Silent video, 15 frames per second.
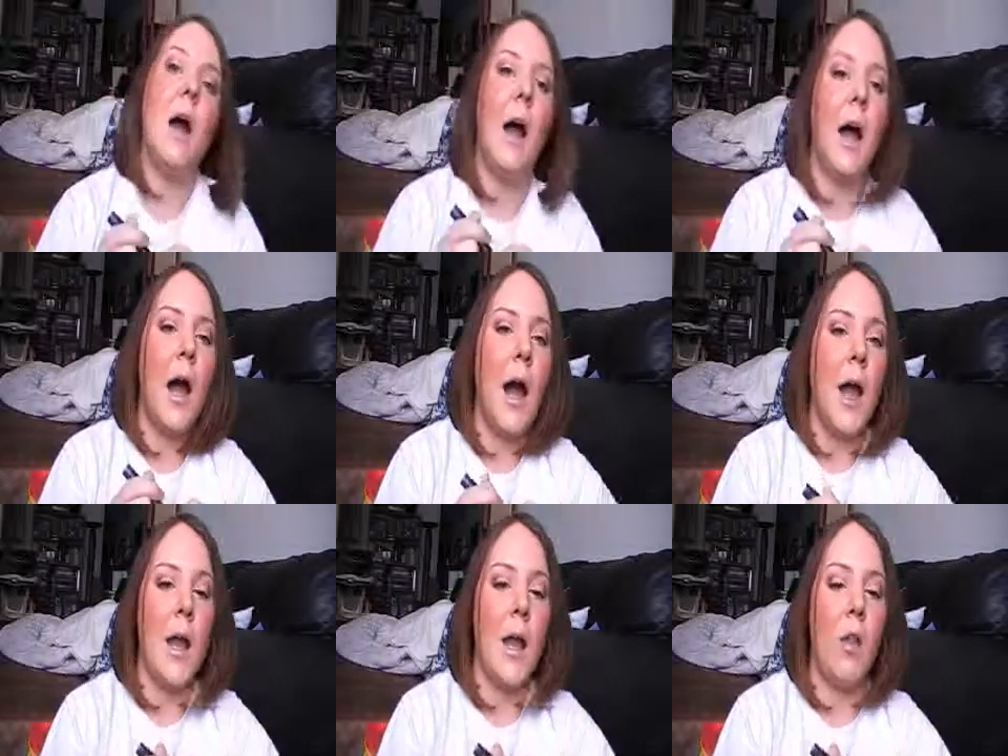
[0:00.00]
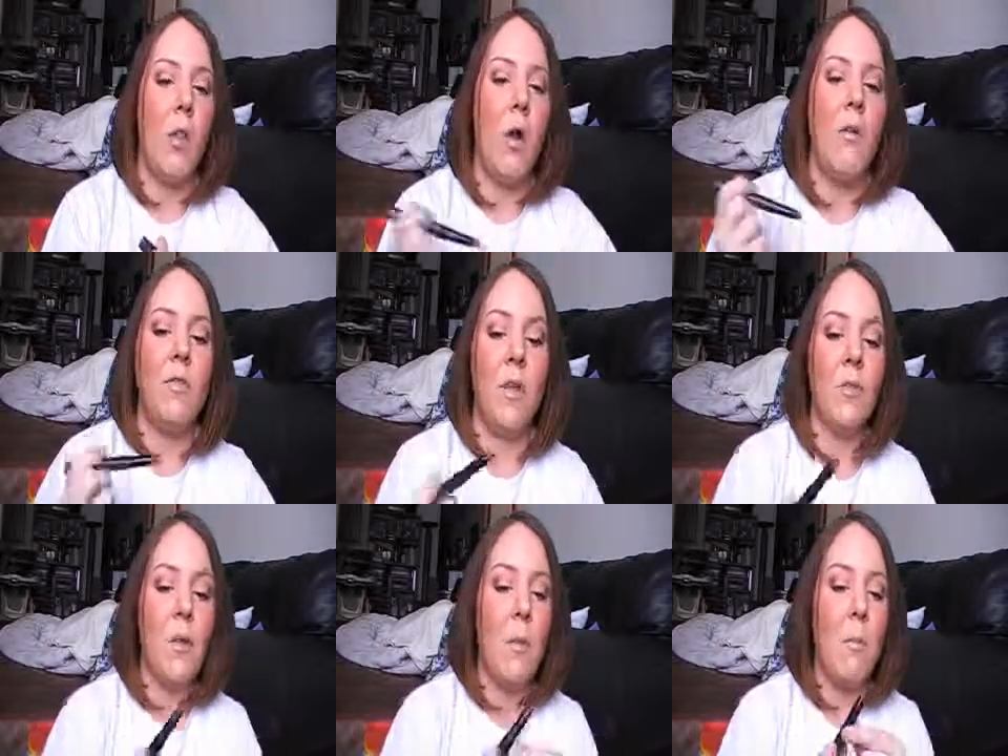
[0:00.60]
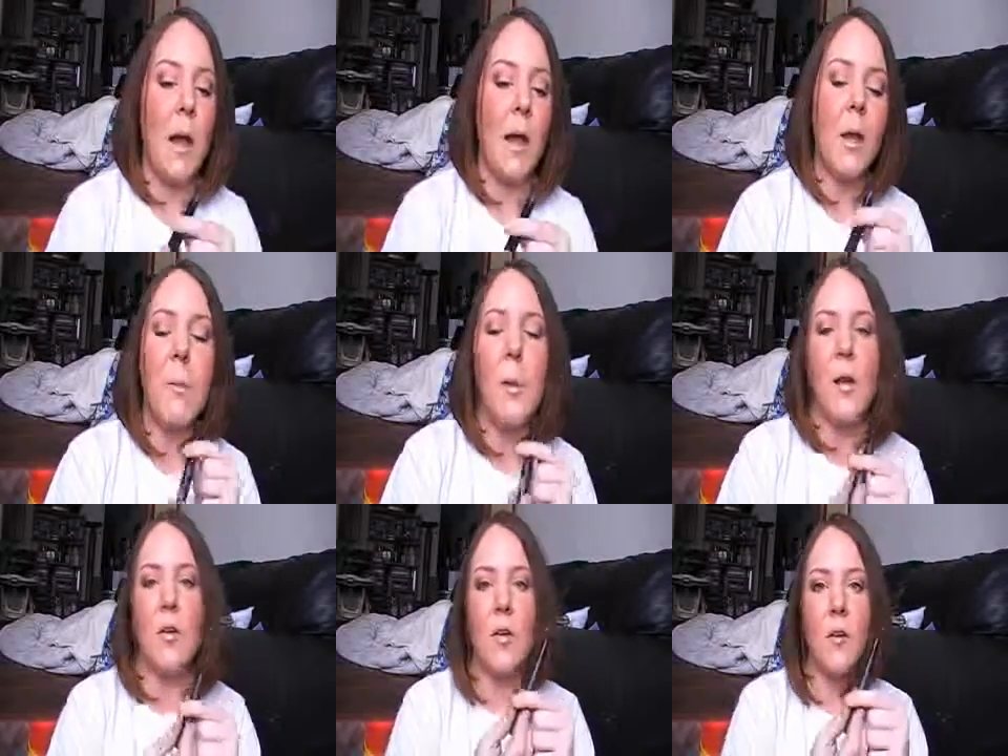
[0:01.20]
I love this. And Makeup
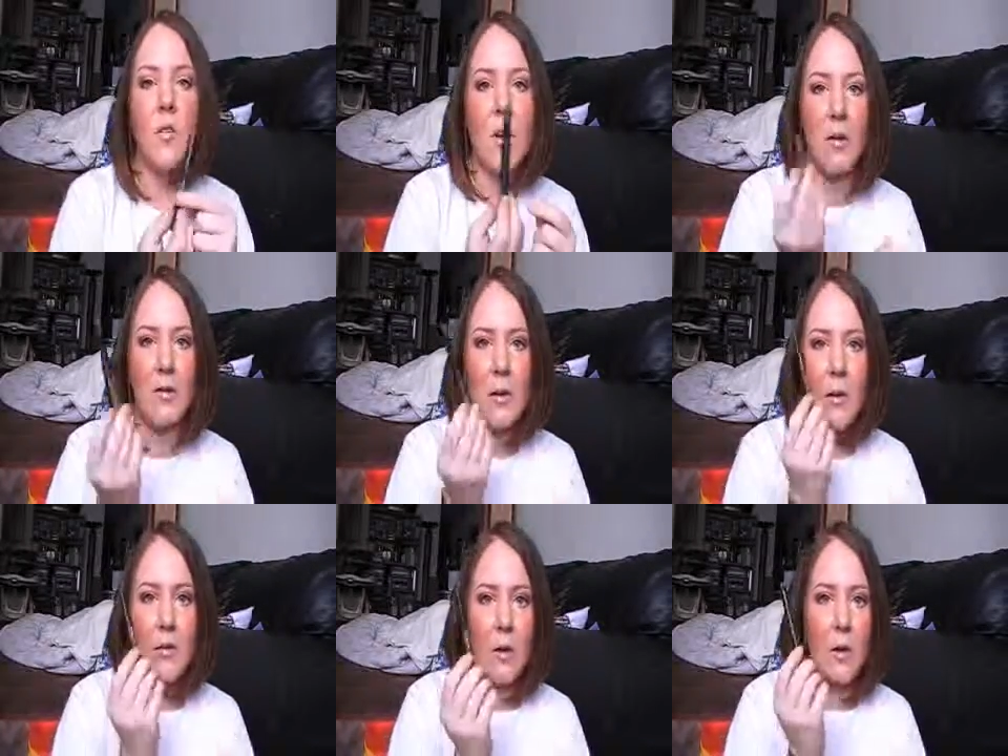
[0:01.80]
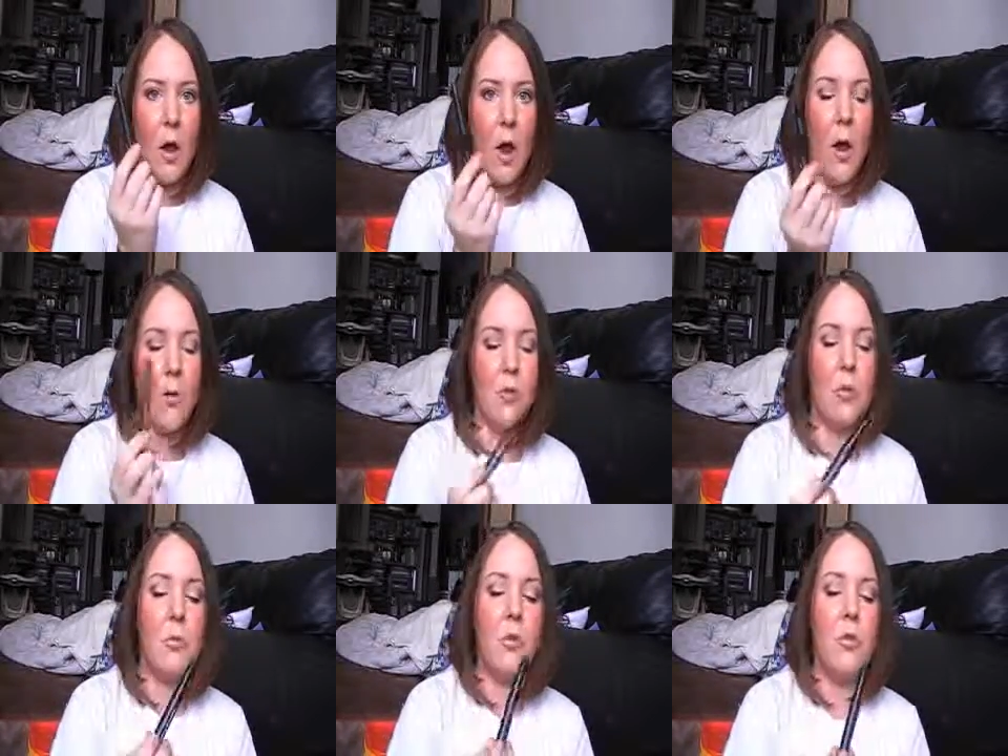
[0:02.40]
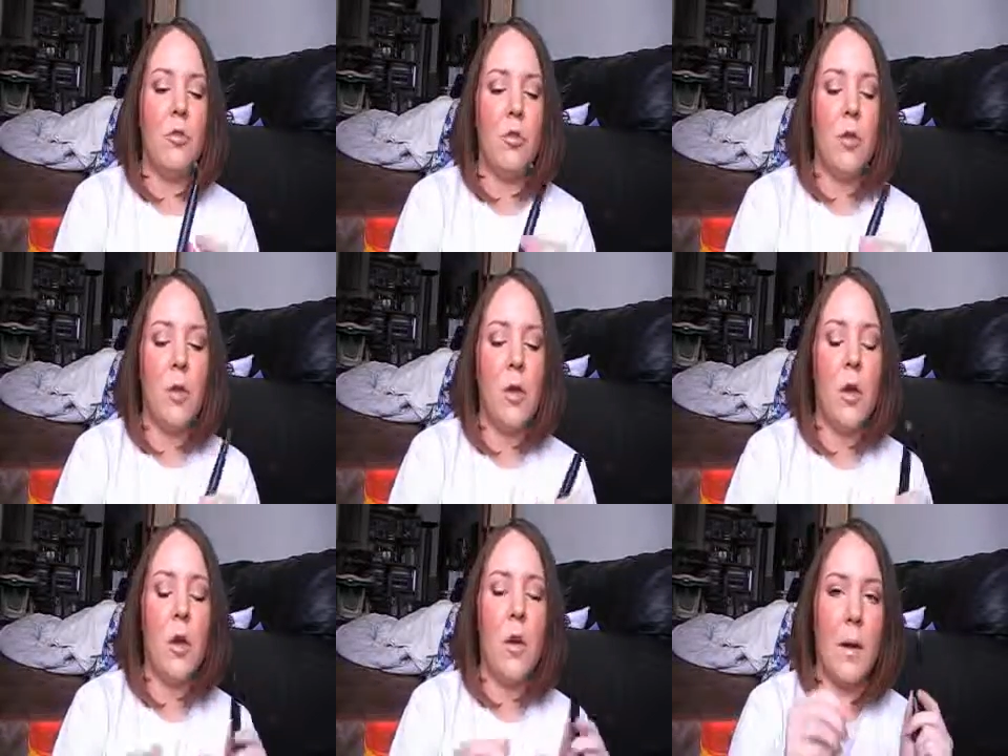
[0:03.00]
by Tiffany D did an awesome
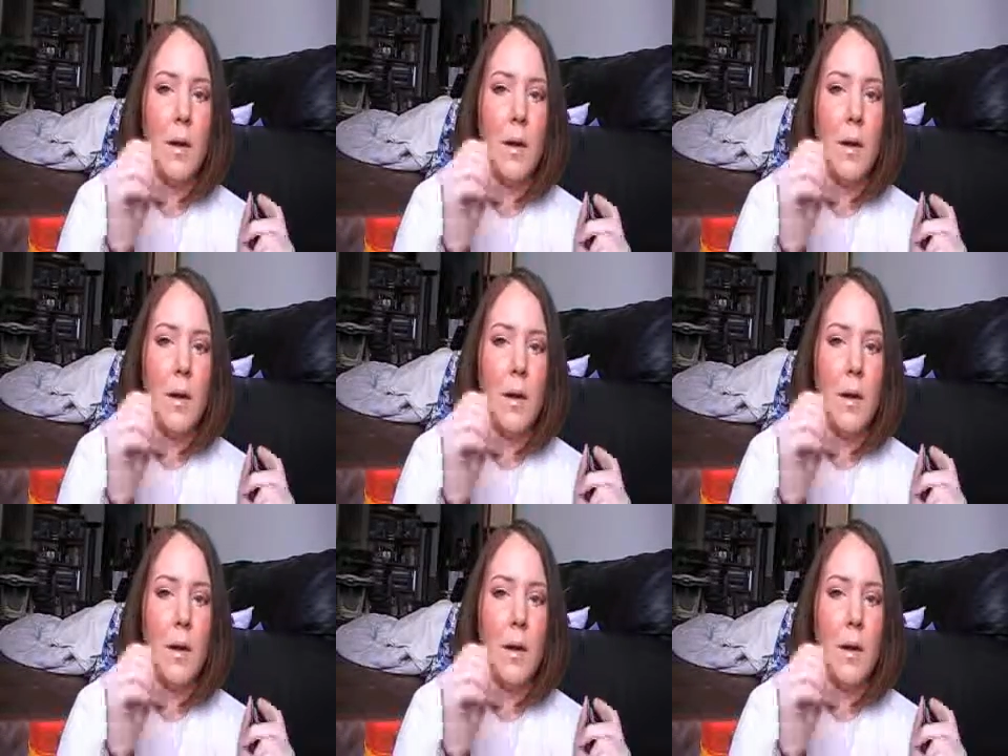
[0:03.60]
tutorial,